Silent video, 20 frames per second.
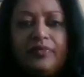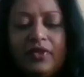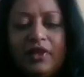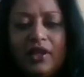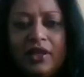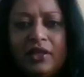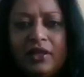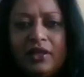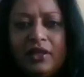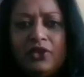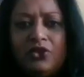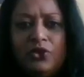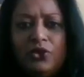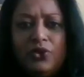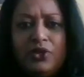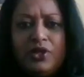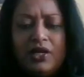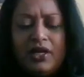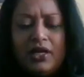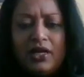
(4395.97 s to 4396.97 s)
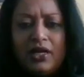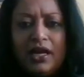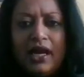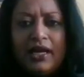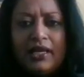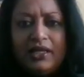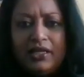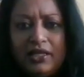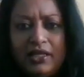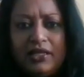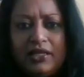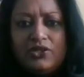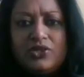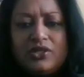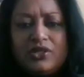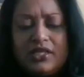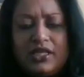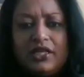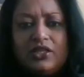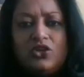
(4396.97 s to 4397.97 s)
in the new year, I need to
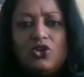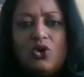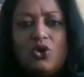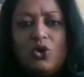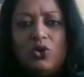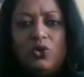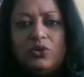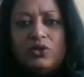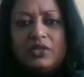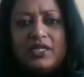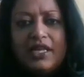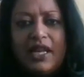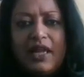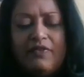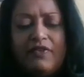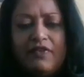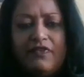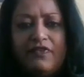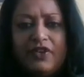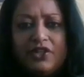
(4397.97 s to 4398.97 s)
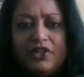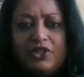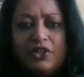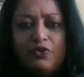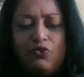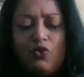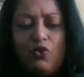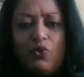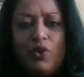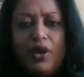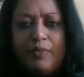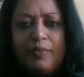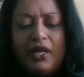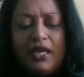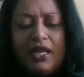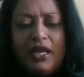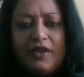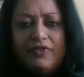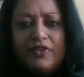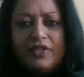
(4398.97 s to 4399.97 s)
set goals and have a vision for where my
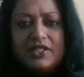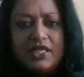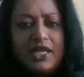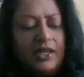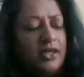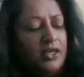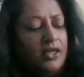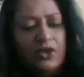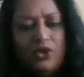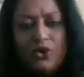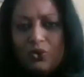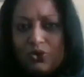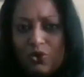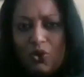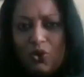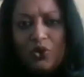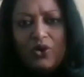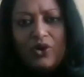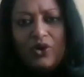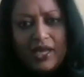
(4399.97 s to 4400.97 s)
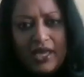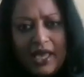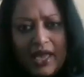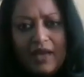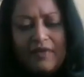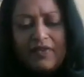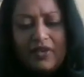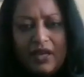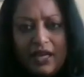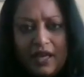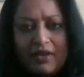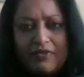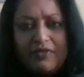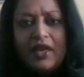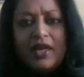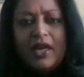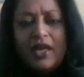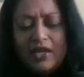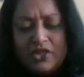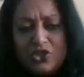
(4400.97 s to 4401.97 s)
life is heading. No, you already have a life.
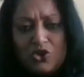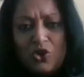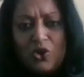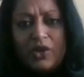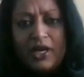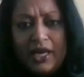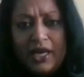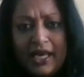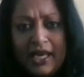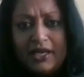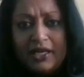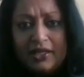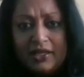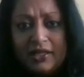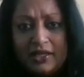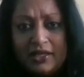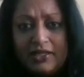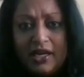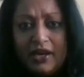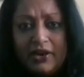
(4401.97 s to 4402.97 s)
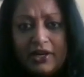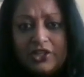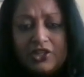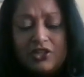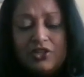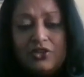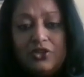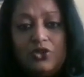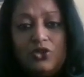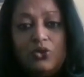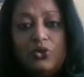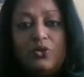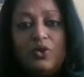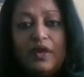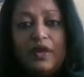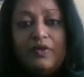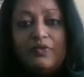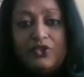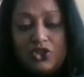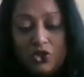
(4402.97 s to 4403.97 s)
It's already heading the direction you
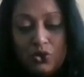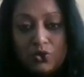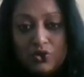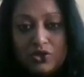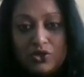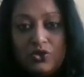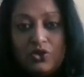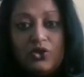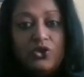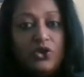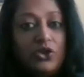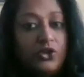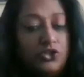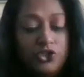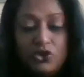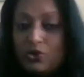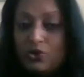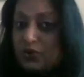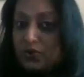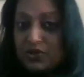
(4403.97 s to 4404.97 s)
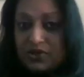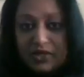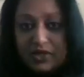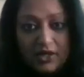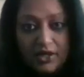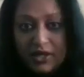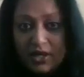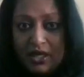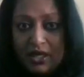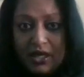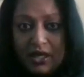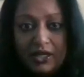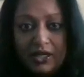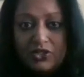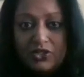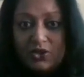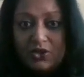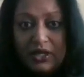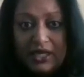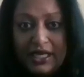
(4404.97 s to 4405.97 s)
have chosen or not chosen
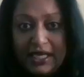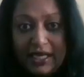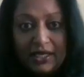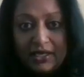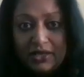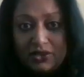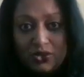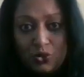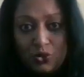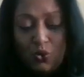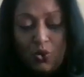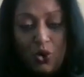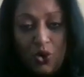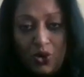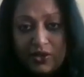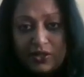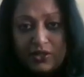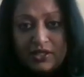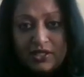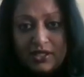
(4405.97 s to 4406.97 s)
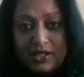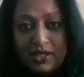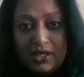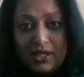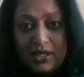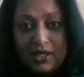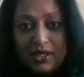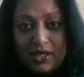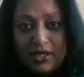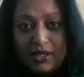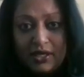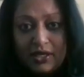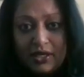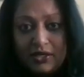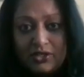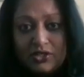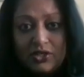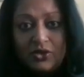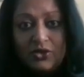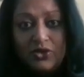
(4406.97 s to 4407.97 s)
to lead it towards.
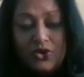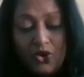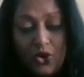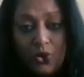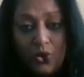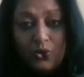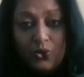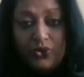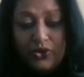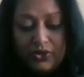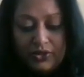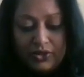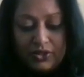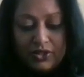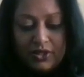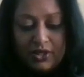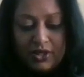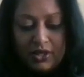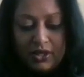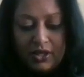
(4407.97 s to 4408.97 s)
So know this.